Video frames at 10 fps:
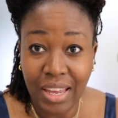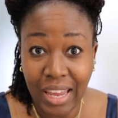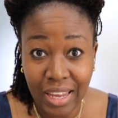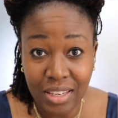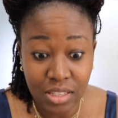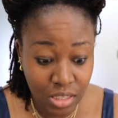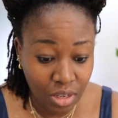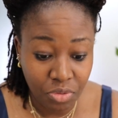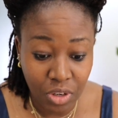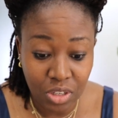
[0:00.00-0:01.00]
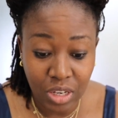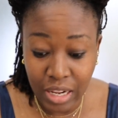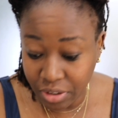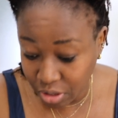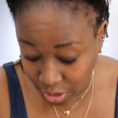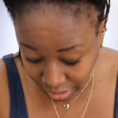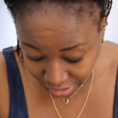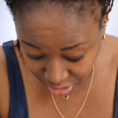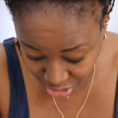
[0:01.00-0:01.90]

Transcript: And if you're coloring your hair,